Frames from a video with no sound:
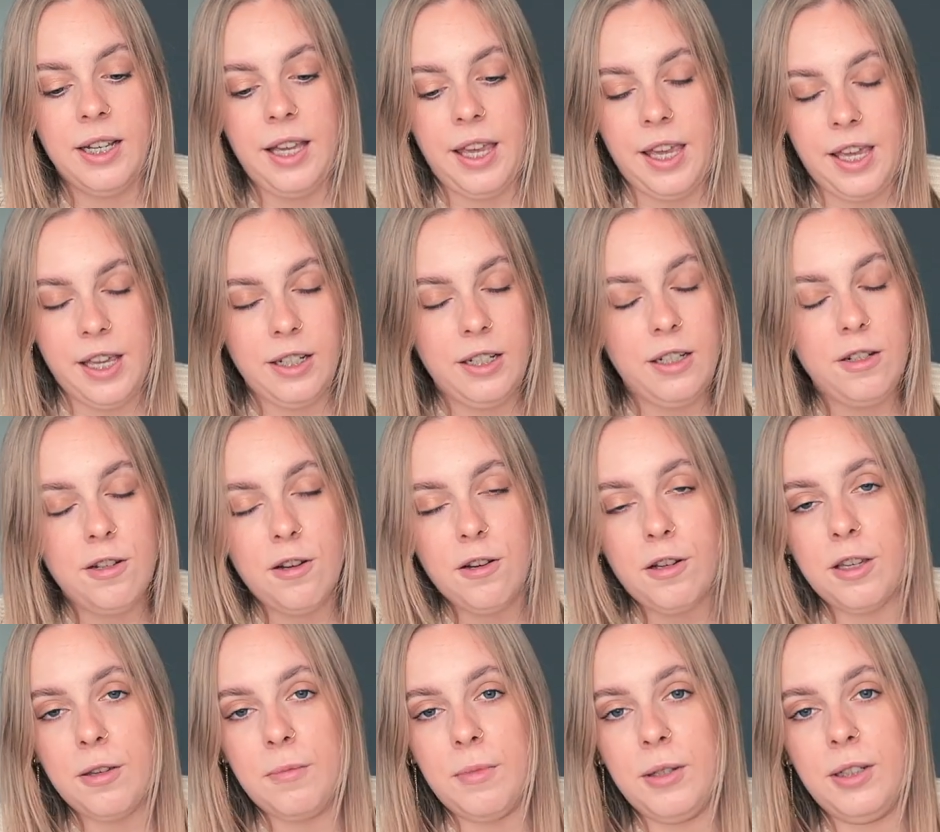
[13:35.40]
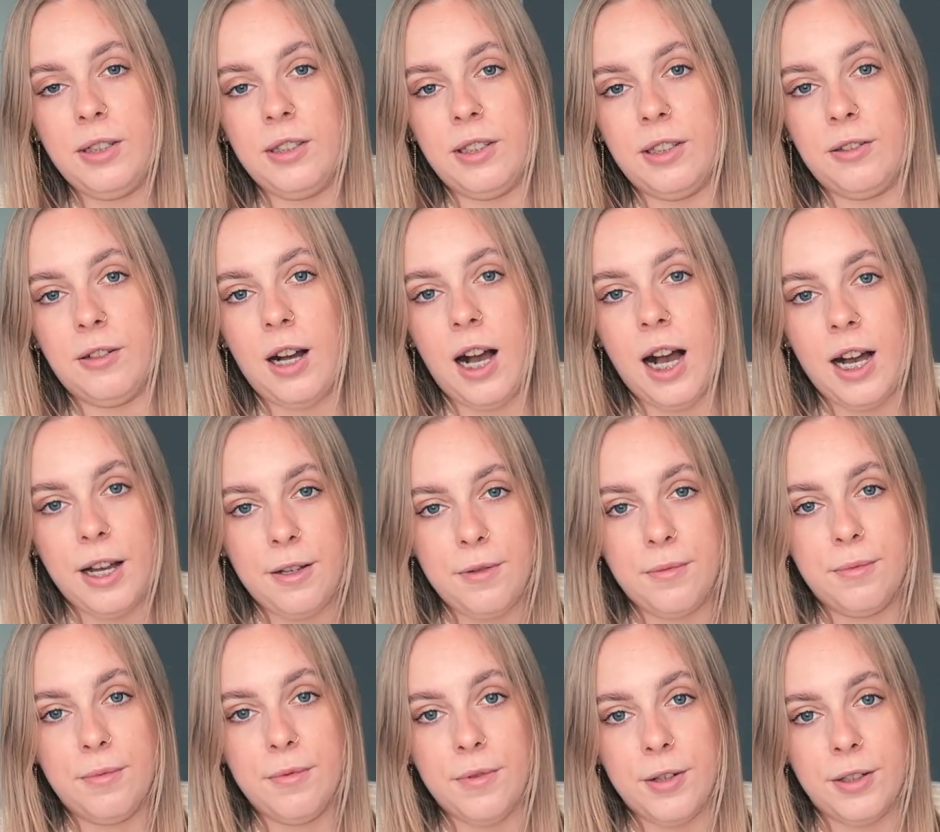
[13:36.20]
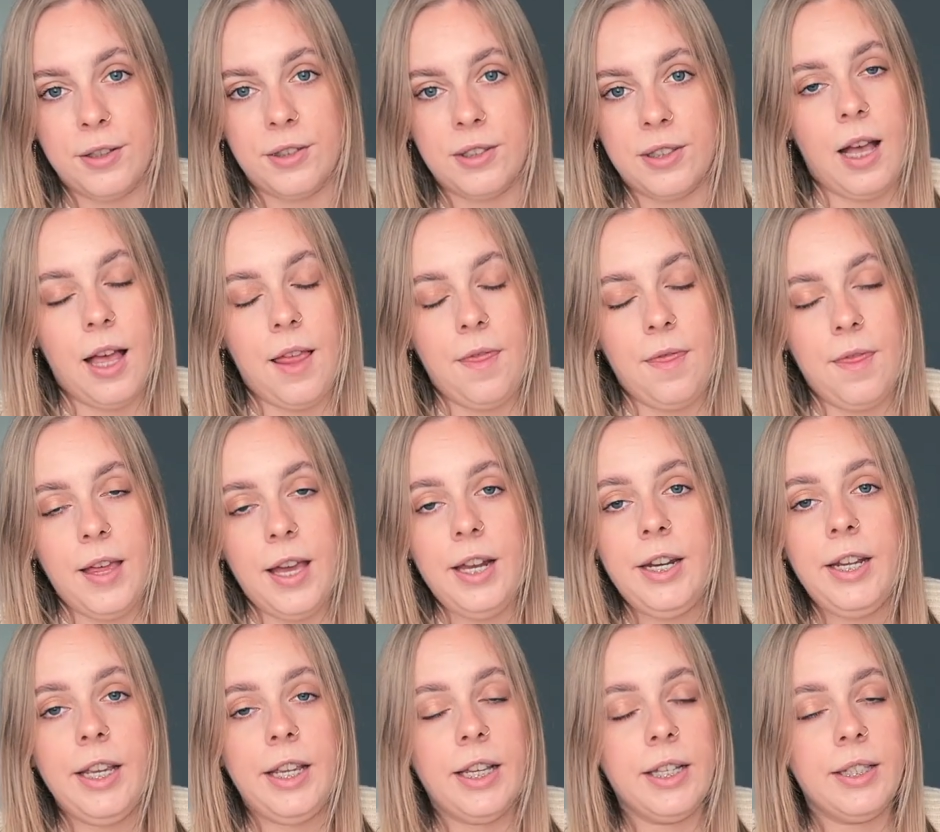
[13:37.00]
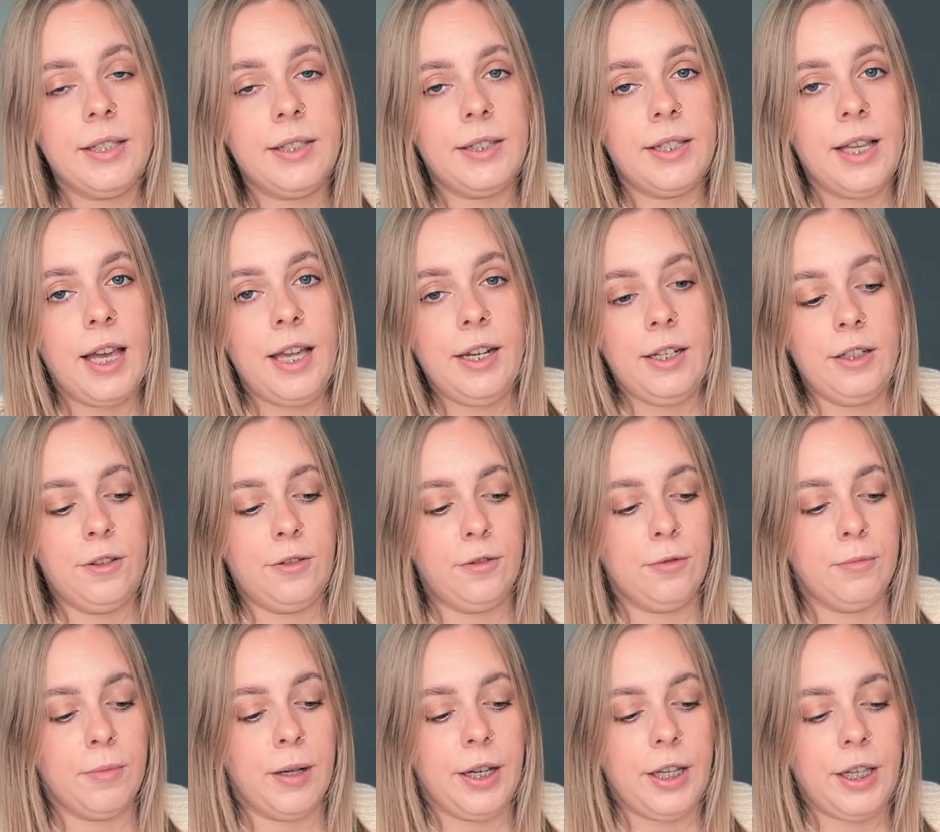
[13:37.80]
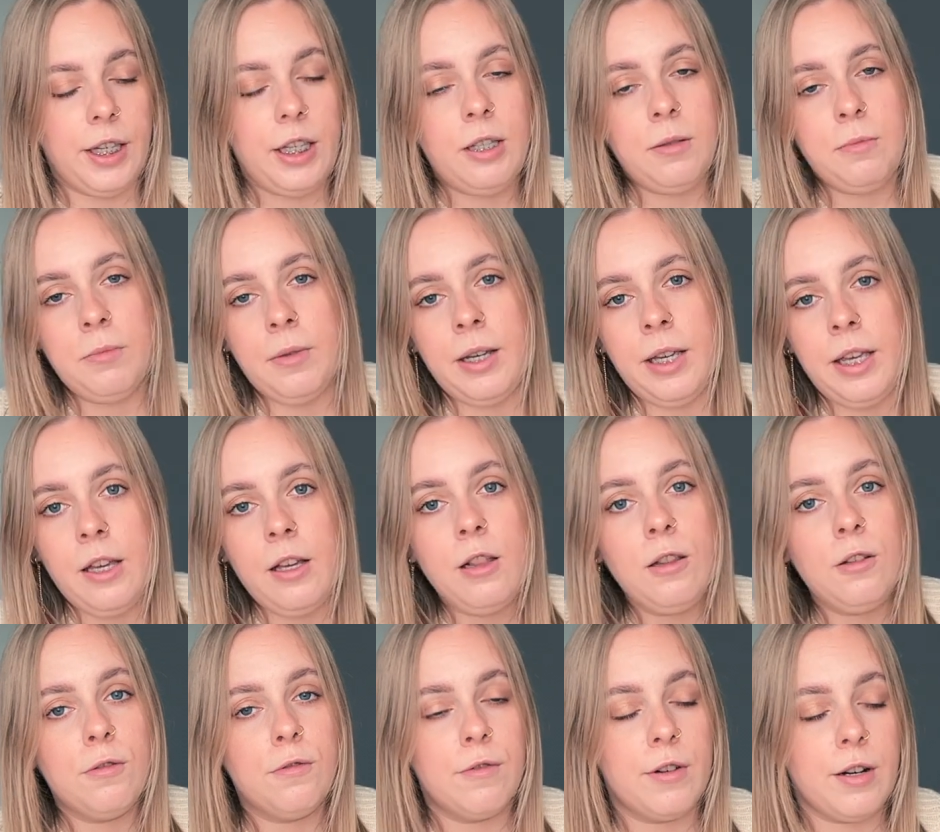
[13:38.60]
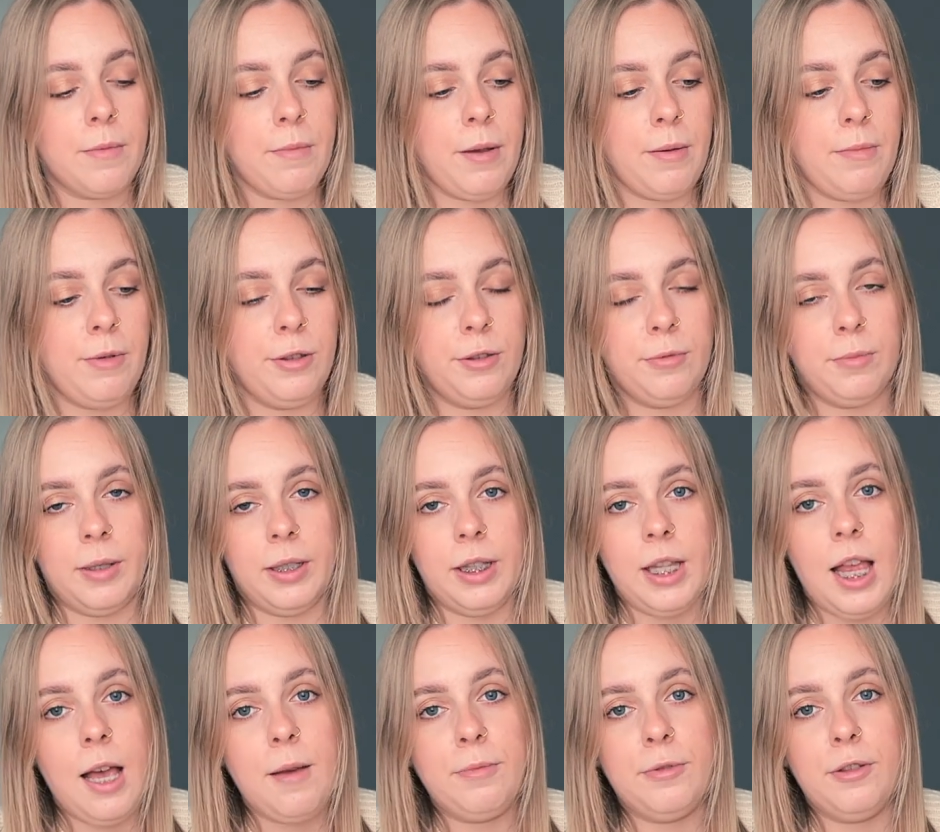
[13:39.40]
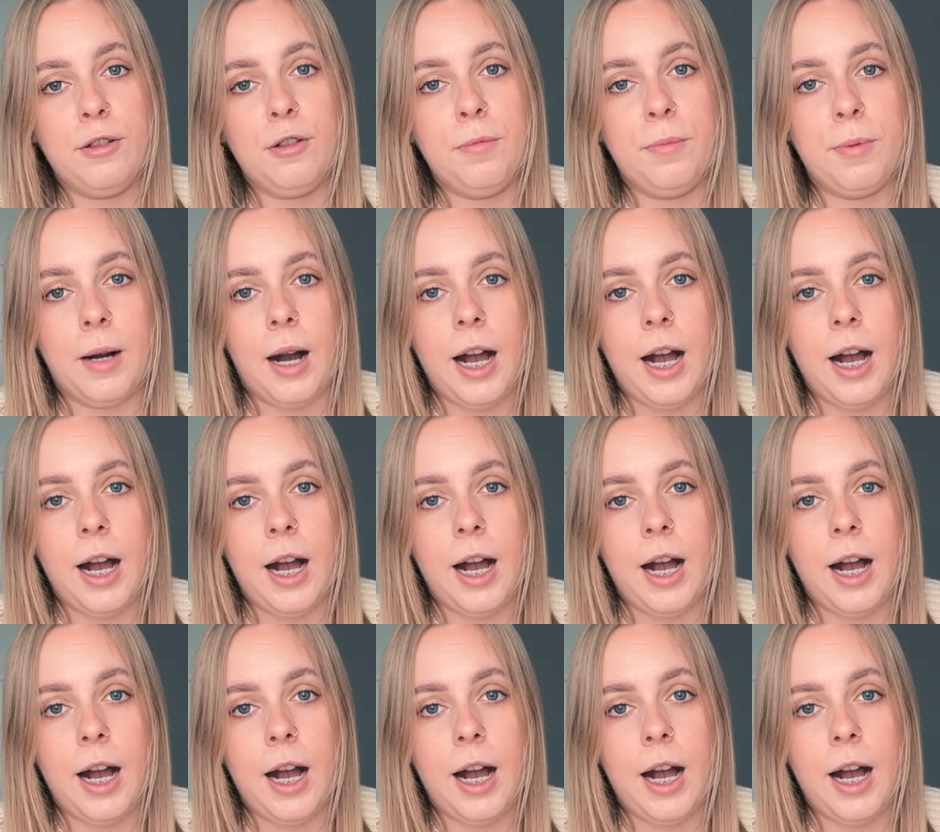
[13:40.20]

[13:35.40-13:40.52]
any document I want. And then I can send it to my email or maybe to my laptop,